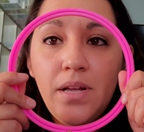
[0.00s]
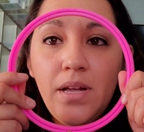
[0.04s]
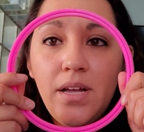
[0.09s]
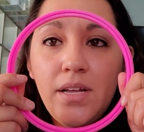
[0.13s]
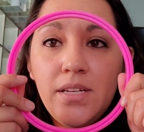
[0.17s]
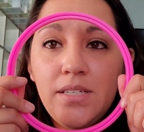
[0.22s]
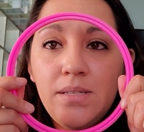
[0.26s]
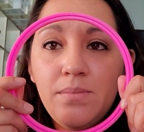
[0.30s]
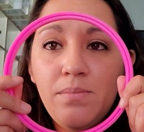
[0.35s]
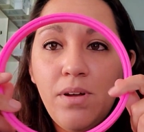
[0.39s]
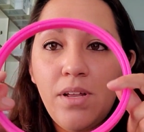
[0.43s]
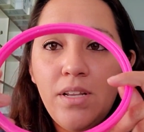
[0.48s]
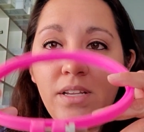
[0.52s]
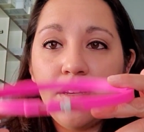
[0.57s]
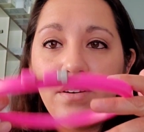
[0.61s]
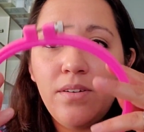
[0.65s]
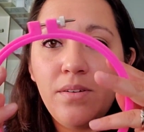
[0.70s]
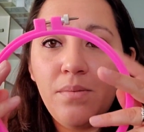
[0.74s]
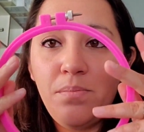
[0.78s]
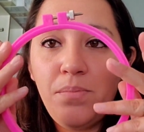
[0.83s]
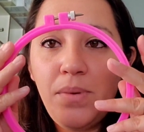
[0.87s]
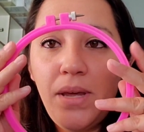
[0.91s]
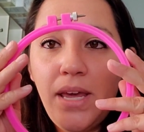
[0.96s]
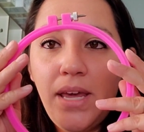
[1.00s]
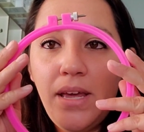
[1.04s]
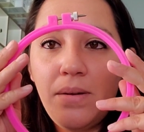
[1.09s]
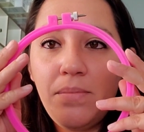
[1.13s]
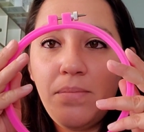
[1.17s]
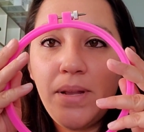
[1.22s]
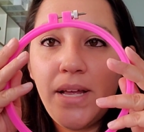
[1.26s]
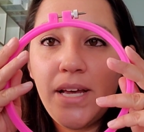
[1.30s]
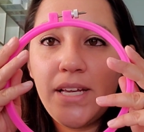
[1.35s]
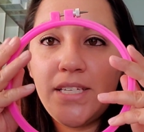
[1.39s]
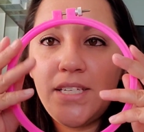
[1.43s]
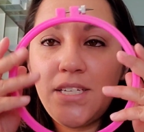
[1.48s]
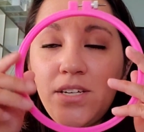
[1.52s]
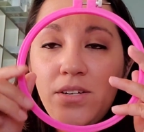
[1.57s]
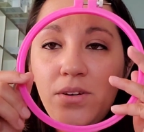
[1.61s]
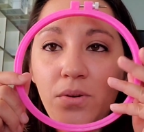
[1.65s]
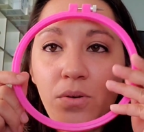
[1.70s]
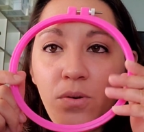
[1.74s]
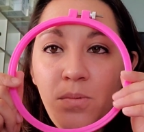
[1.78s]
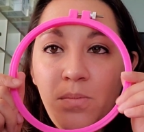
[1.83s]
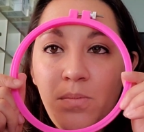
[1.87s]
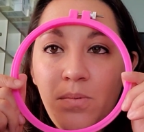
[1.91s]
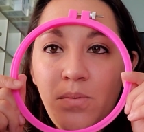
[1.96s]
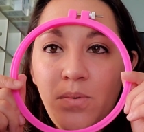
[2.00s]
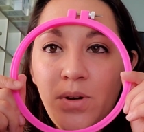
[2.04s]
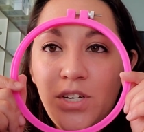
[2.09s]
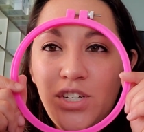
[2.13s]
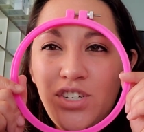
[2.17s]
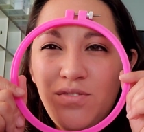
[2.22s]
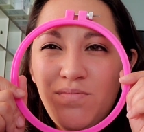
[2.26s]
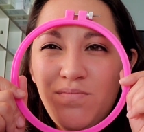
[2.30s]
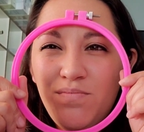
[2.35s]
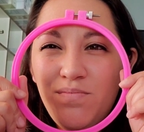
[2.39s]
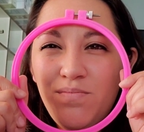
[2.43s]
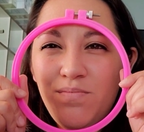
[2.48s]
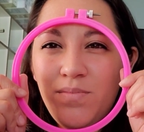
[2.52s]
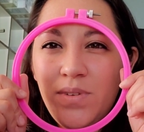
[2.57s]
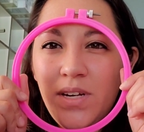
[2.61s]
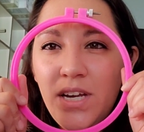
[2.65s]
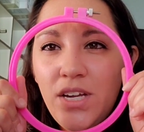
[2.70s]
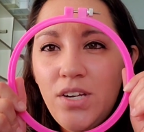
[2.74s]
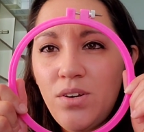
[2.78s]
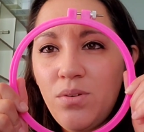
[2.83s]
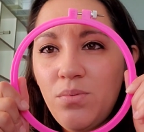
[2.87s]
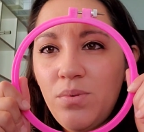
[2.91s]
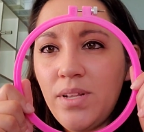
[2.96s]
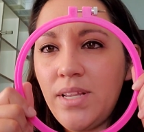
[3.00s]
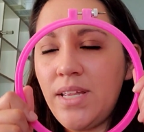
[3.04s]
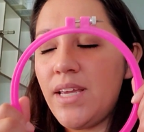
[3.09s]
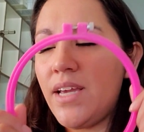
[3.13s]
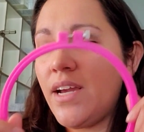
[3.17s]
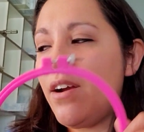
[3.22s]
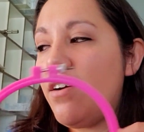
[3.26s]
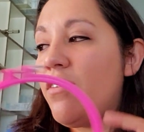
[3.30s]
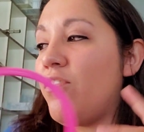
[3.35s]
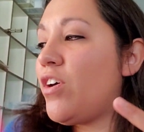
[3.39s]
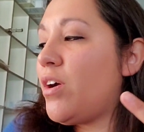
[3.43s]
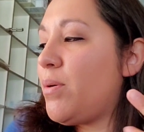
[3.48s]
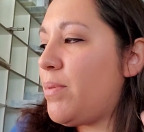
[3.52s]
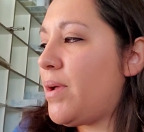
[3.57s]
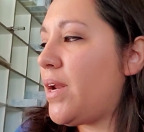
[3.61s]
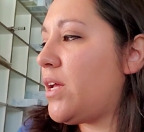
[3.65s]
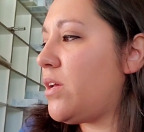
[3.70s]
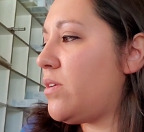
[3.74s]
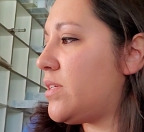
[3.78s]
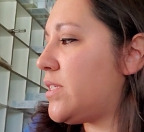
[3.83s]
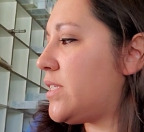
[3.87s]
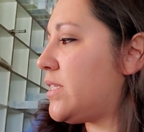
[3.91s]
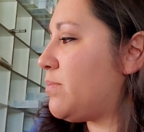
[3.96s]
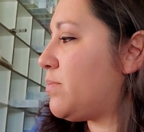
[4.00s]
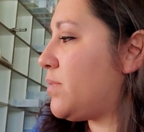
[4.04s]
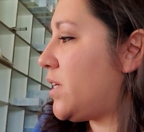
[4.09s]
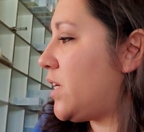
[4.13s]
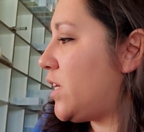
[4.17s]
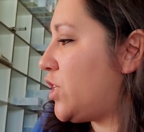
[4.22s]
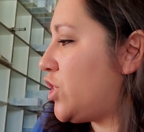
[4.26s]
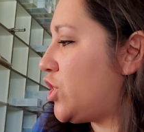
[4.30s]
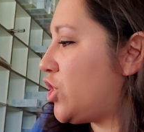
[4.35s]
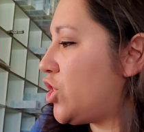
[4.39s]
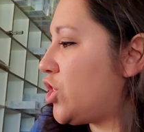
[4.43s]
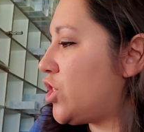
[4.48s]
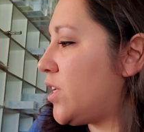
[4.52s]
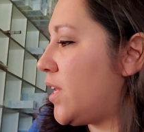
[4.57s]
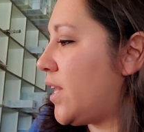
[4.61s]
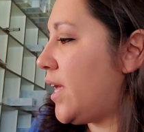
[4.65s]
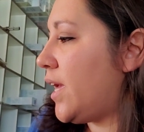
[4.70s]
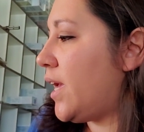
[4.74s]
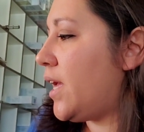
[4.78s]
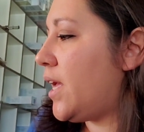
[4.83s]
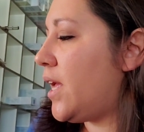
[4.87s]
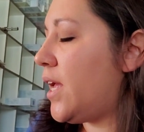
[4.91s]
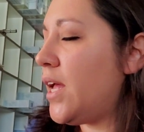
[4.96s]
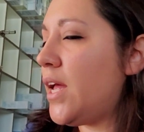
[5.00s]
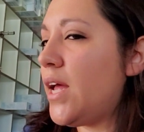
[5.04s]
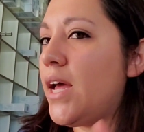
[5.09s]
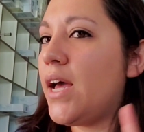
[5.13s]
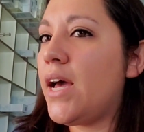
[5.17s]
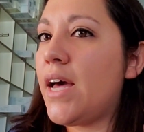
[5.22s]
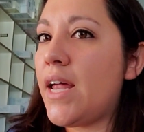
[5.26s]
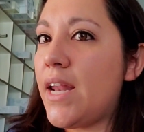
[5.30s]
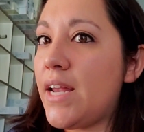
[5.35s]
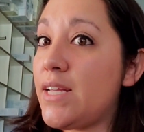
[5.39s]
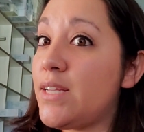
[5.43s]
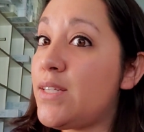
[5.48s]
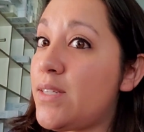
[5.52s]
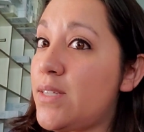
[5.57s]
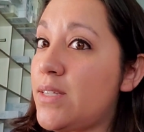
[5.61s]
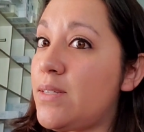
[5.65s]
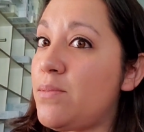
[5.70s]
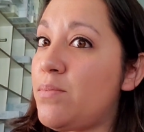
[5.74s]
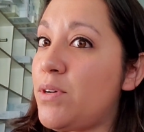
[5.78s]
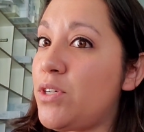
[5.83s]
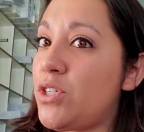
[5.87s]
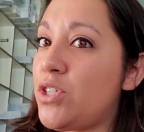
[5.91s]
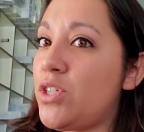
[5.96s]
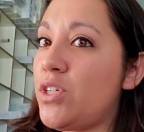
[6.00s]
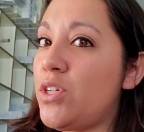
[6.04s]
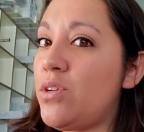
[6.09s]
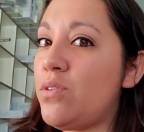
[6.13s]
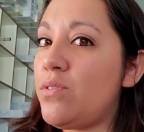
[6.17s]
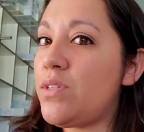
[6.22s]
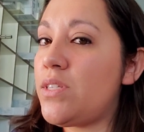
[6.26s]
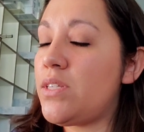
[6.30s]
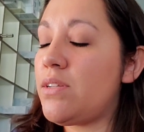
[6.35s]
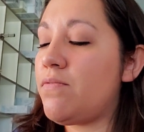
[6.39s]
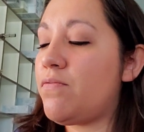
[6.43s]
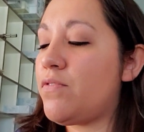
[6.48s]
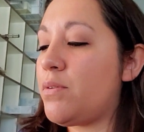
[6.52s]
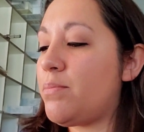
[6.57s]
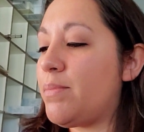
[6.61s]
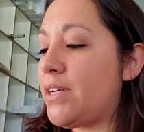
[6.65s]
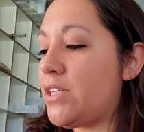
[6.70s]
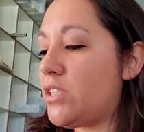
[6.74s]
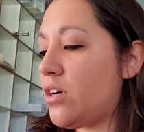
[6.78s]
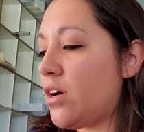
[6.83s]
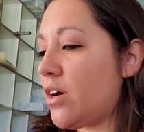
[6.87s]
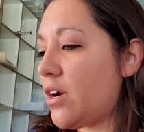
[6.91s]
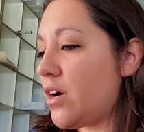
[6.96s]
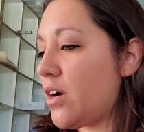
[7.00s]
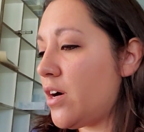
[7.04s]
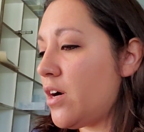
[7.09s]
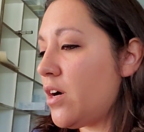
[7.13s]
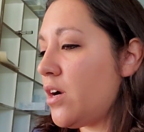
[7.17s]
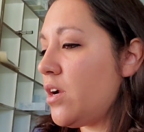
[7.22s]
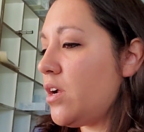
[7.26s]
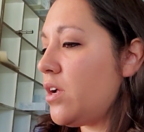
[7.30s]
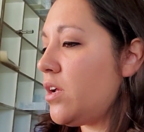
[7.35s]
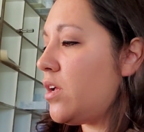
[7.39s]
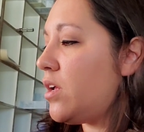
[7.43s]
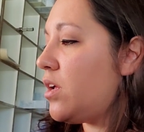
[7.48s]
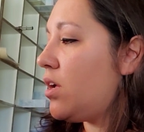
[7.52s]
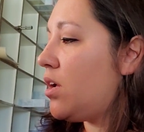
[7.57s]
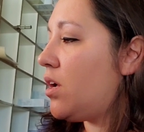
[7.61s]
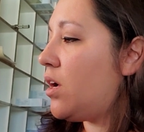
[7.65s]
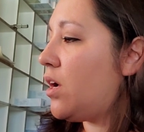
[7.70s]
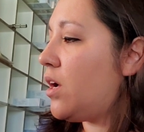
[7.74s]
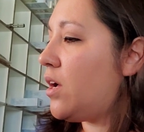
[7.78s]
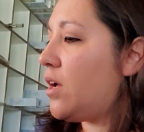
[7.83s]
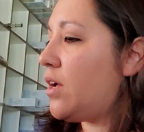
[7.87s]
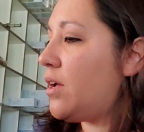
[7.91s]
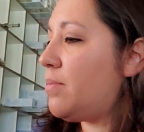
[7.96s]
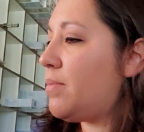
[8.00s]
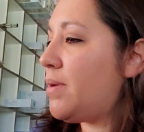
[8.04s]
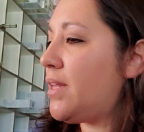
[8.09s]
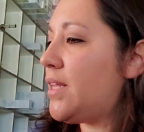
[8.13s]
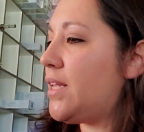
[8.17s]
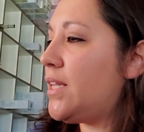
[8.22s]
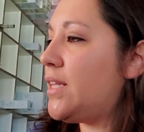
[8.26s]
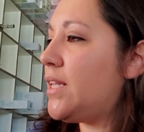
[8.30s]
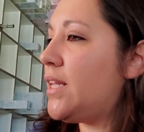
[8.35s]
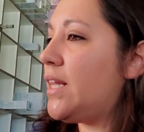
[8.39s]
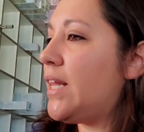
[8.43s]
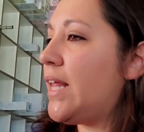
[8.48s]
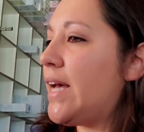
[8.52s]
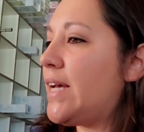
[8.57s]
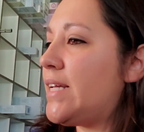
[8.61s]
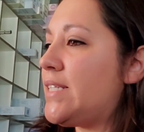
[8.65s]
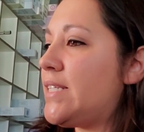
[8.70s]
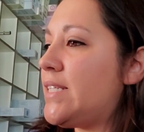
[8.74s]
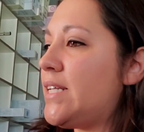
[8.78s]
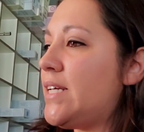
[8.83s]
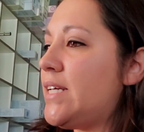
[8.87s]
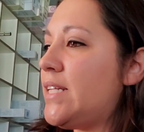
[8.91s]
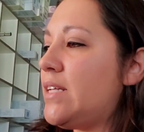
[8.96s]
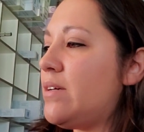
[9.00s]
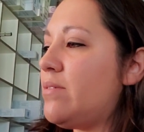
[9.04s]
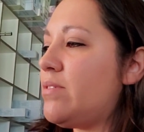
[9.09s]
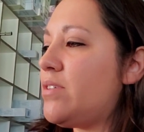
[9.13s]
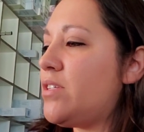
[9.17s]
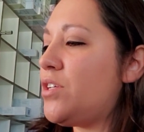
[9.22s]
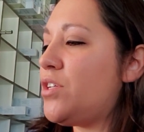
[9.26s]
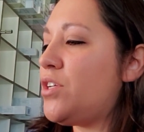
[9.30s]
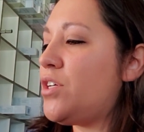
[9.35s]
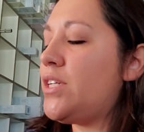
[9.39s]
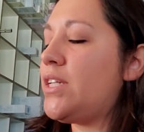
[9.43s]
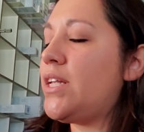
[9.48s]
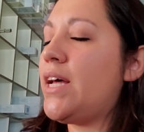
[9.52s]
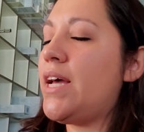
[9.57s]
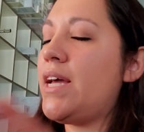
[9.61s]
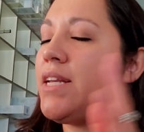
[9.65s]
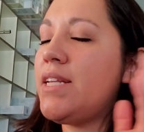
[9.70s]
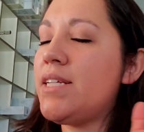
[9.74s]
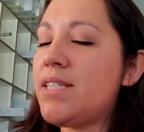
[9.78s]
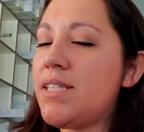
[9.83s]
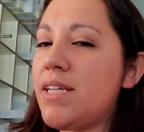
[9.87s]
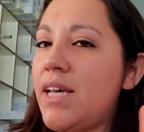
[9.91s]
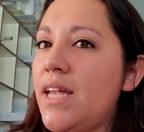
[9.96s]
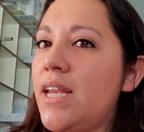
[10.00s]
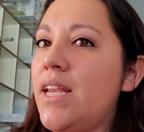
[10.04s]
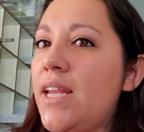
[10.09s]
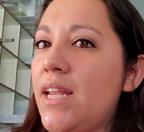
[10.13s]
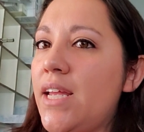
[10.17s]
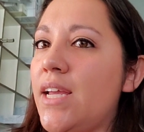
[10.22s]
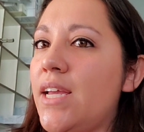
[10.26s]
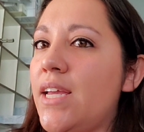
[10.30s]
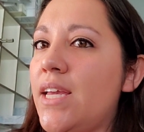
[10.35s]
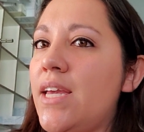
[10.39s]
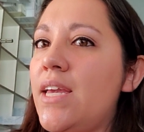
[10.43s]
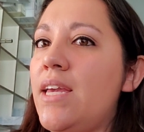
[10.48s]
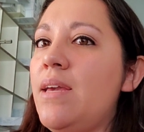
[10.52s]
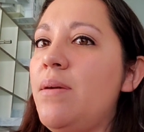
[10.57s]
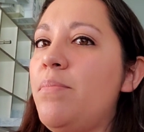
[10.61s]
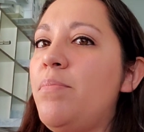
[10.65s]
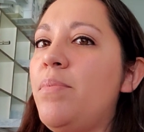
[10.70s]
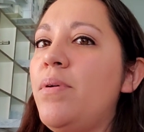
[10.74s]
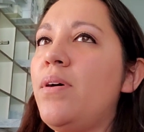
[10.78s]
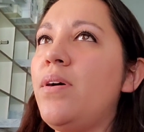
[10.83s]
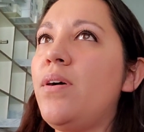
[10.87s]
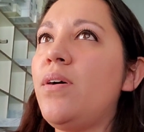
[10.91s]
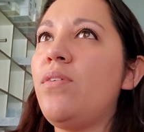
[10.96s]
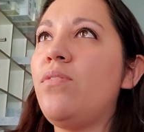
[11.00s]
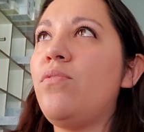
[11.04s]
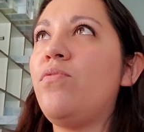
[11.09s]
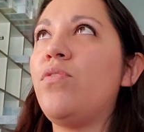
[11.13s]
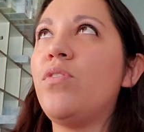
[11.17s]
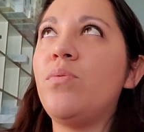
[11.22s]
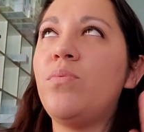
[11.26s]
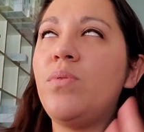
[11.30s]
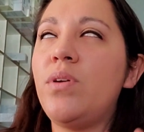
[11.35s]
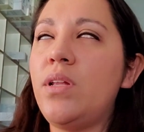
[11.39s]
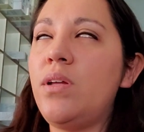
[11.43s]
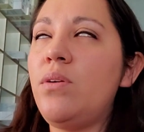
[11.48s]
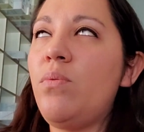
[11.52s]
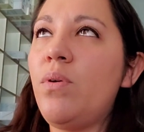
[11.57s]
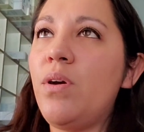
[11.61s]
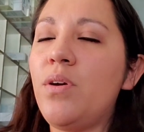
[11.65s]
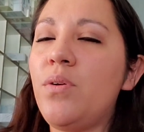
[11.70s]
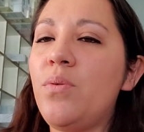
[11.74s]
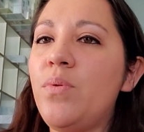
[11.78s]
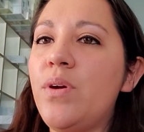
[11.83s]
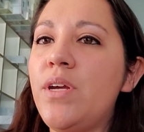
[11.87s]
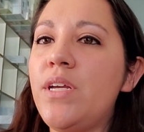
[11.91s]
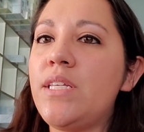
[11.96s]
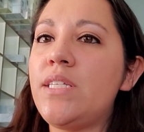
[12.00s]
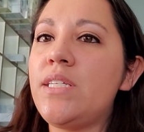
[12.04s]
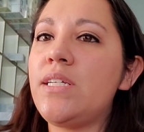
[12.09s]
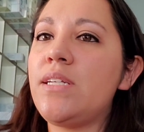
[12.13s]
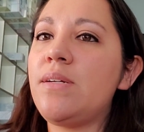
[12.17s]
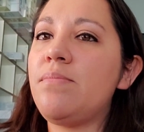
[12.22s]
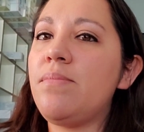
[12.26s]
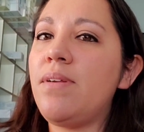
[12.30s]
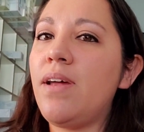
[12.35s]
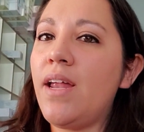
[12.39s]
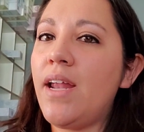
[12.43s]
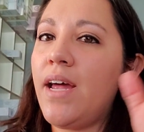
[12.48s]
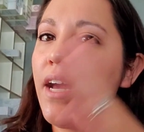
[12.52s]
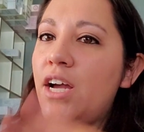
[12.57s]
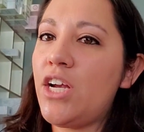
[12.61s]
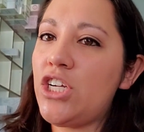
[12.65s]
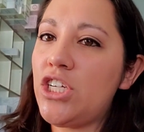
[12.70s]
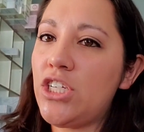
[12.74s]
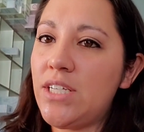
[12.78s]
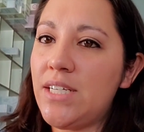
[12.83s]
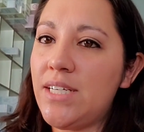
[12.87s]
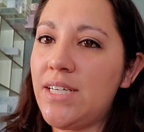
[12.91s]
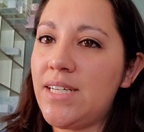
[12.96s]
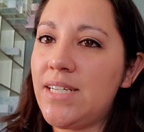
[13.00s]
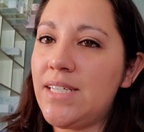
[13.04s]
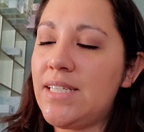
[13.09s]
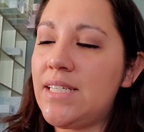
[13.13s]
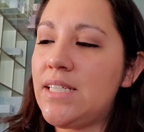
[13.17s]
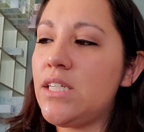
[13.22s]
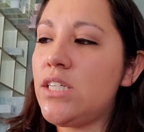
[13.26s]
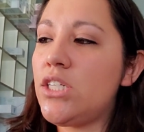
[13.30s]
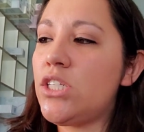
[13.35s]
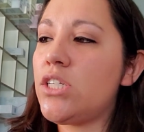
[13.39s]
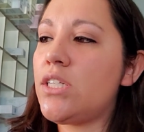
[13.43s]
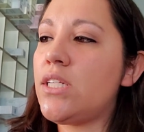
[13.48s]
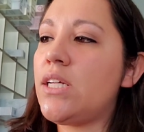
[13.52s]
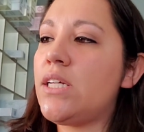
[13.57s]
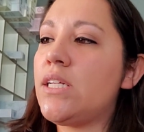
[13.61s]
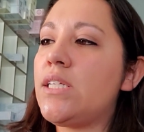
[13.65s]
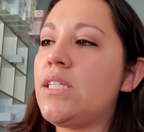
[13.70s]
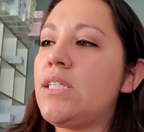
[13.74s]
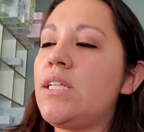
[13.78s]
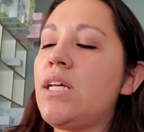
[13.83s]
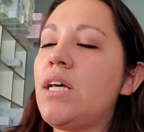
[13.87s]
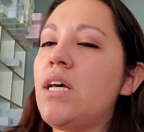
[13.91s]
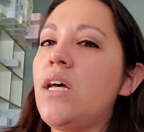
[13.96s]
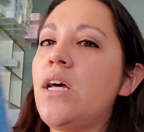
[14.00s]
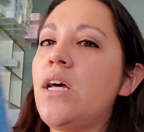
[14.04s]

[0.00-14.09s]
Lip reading: a small little pink plastic hoop, which I don't really care for, but I use them occasionally, and I especially use them for my daughter. And then the last thing that was in here that I decided to keep for a really weird reason, I'm not actually going to stitch this,